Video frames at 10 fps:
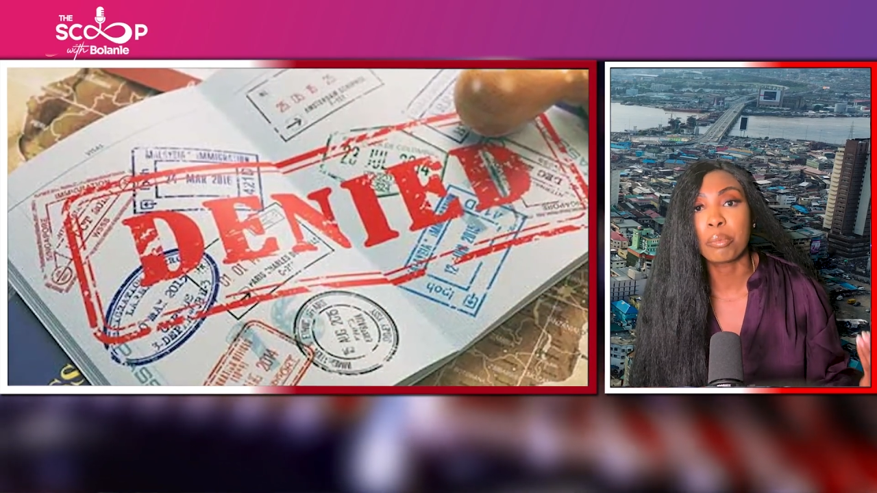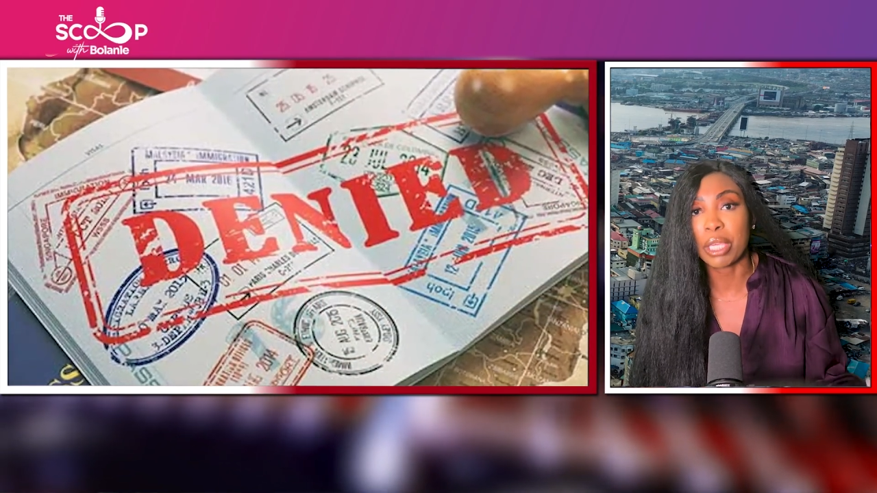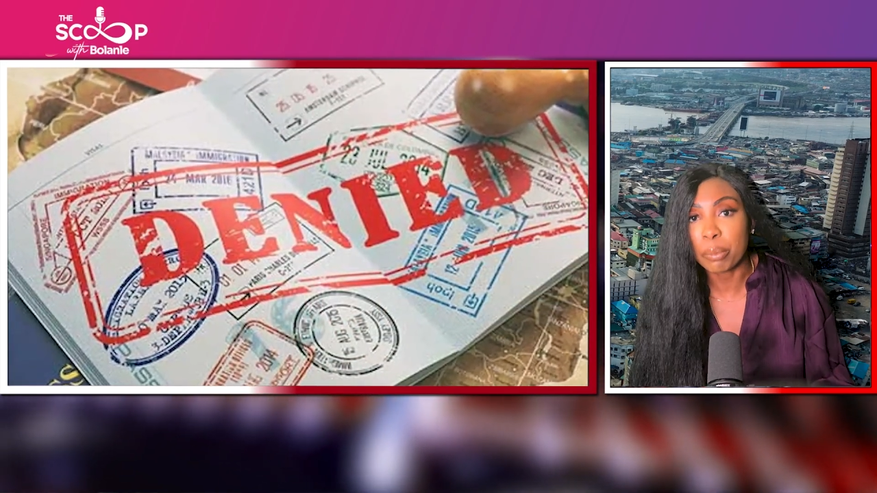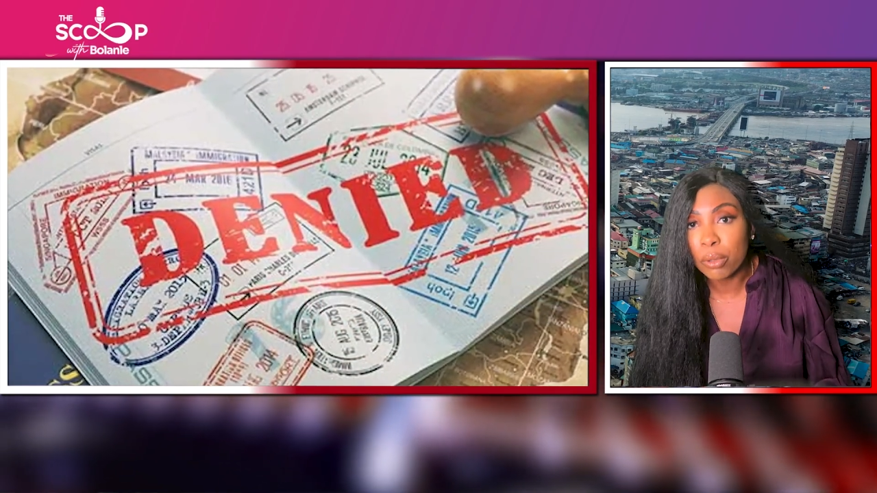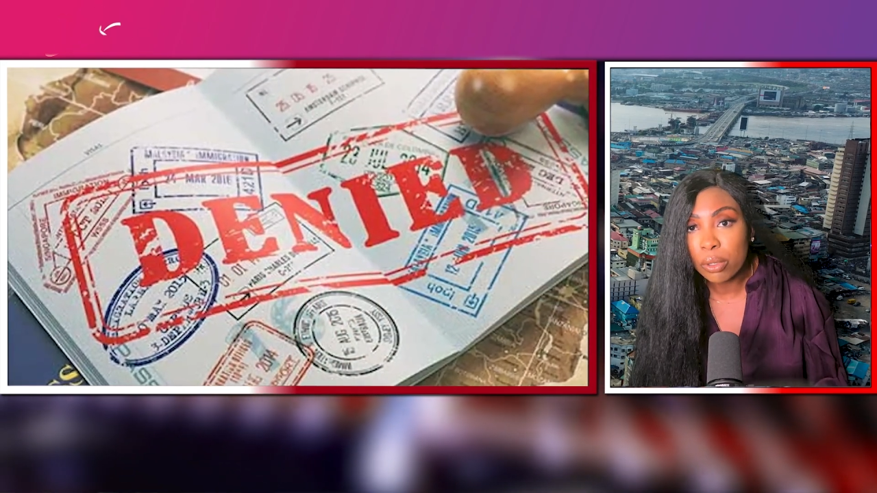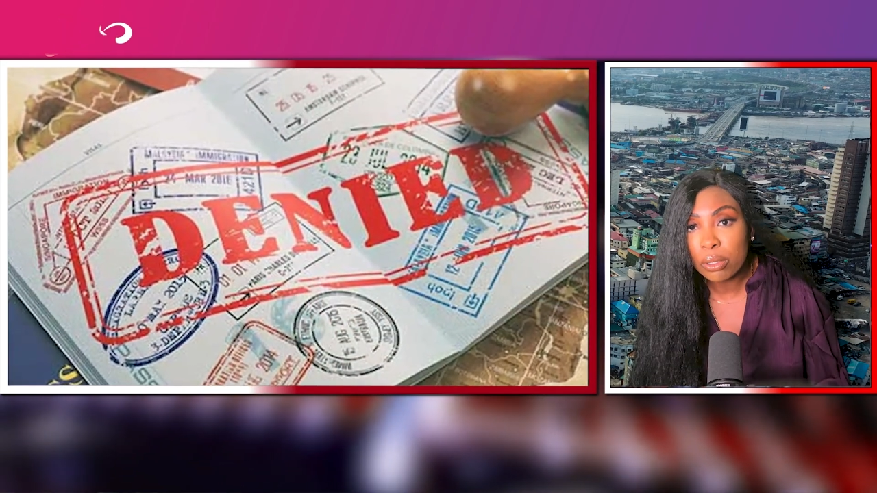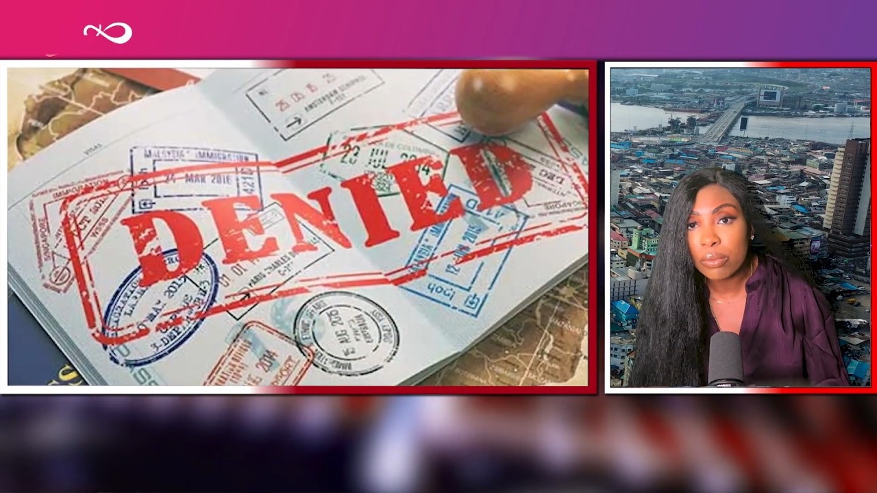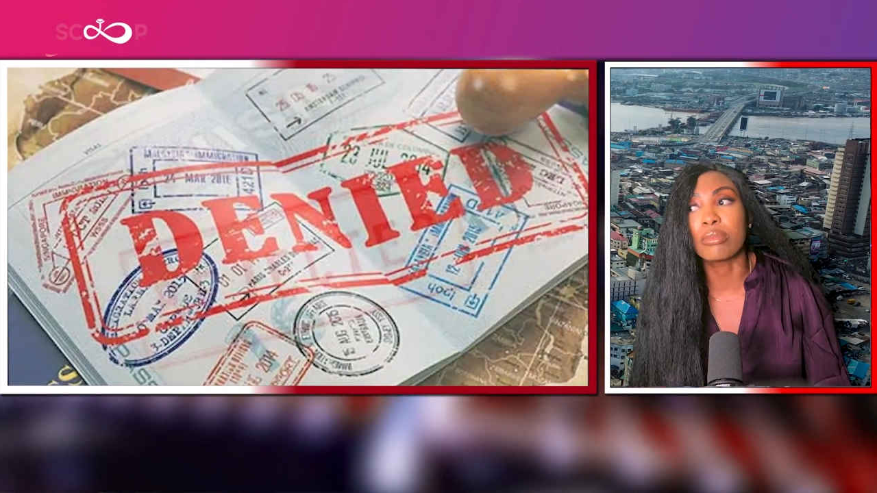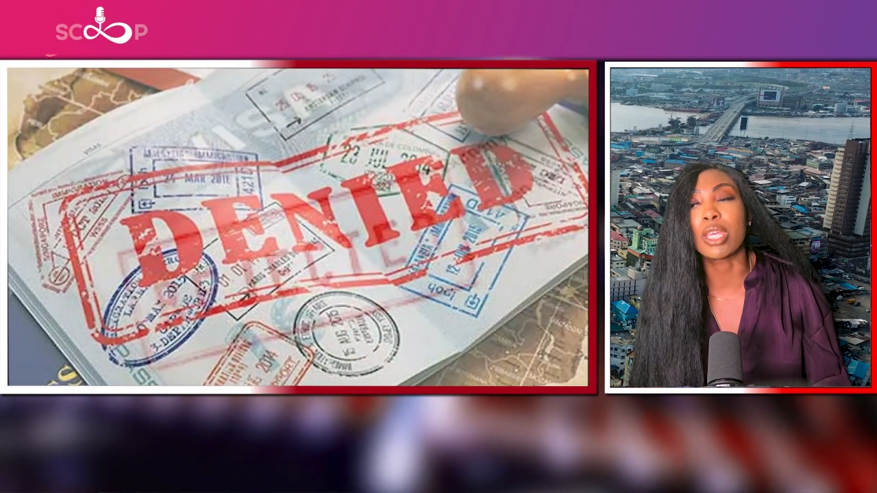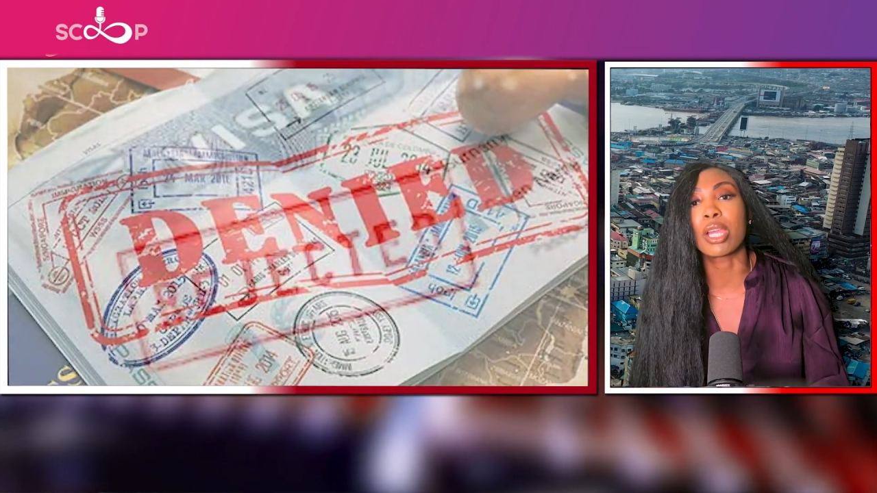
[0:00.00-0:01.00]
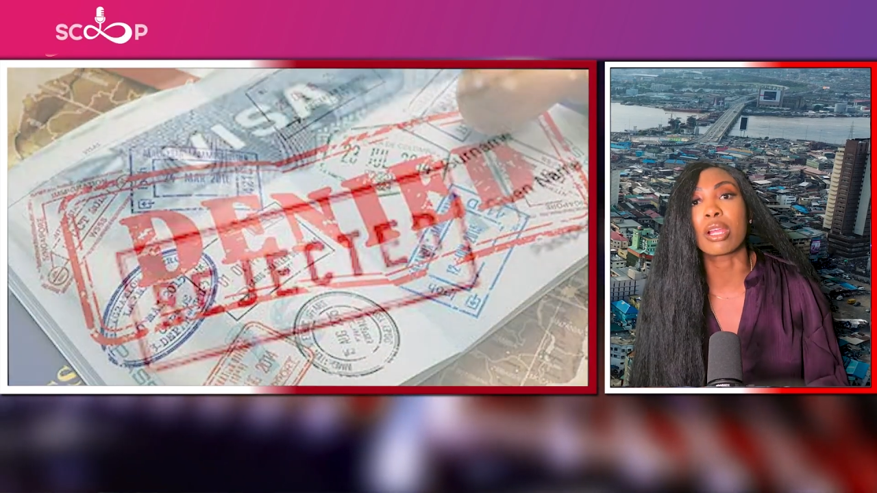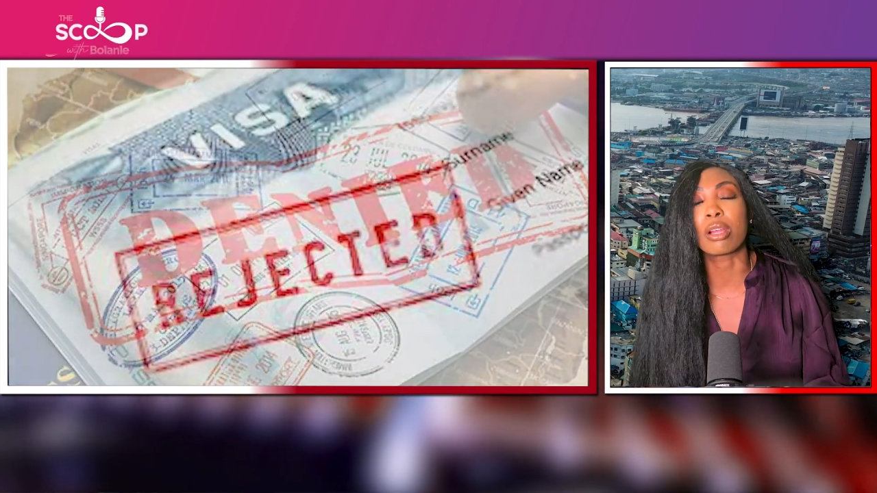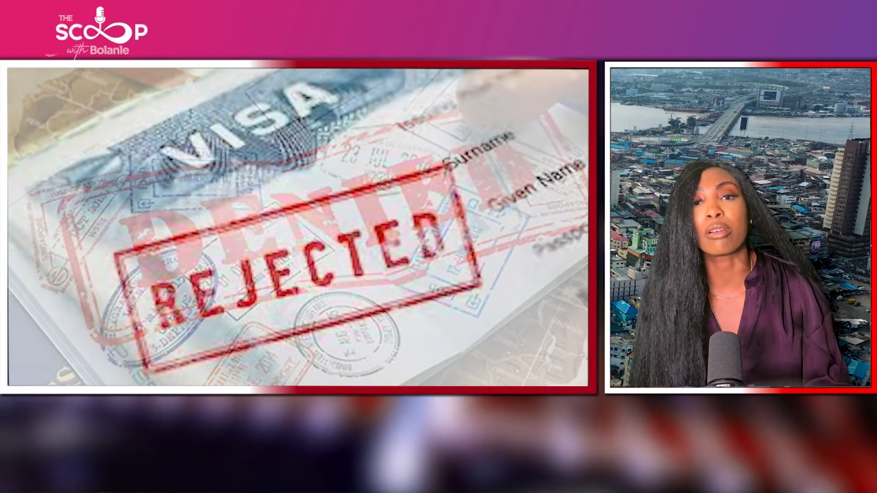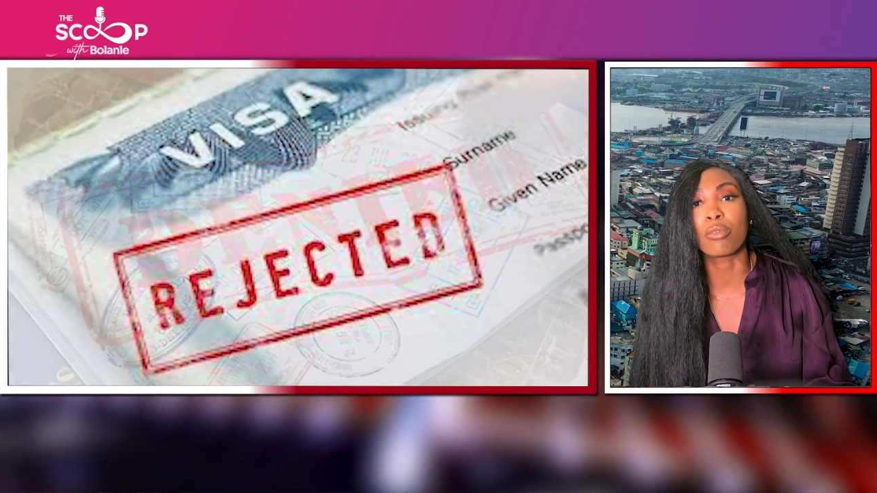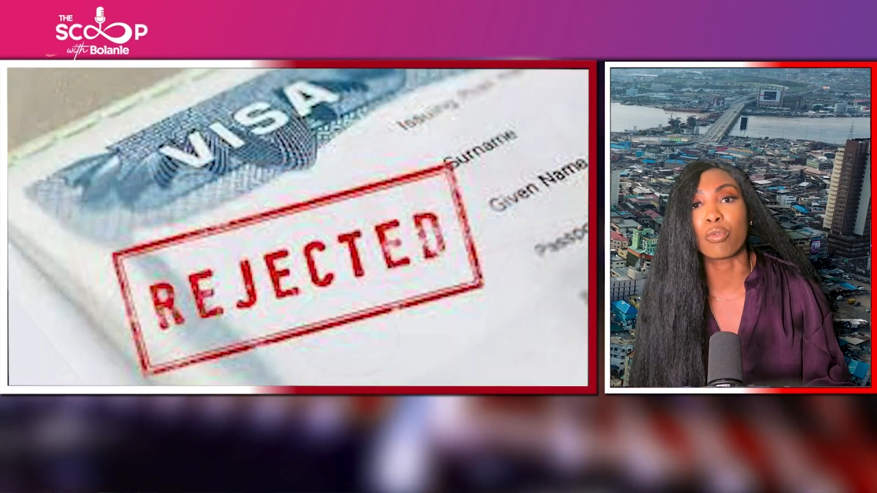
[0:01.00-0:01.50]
people their